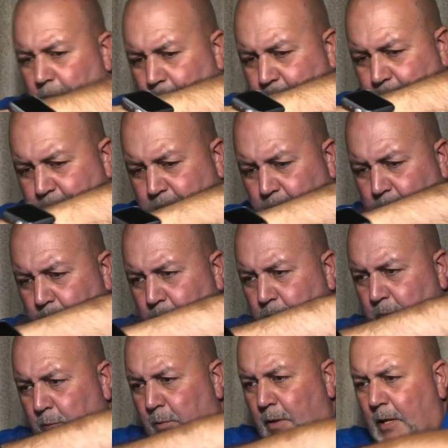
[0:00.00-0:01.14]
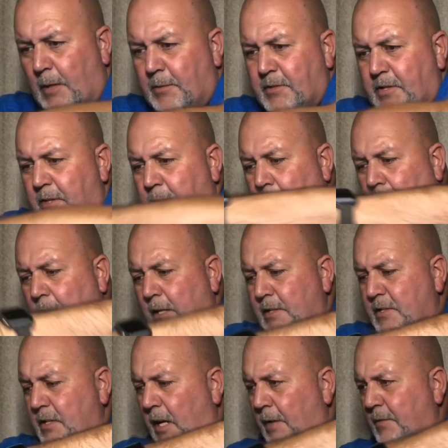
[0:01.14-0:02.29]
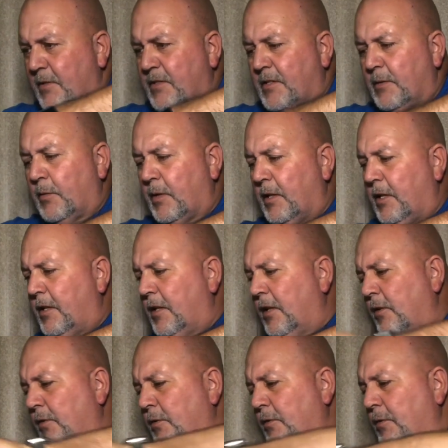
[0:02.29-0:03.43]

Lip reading: So what comes in the box? Obviously we're going to know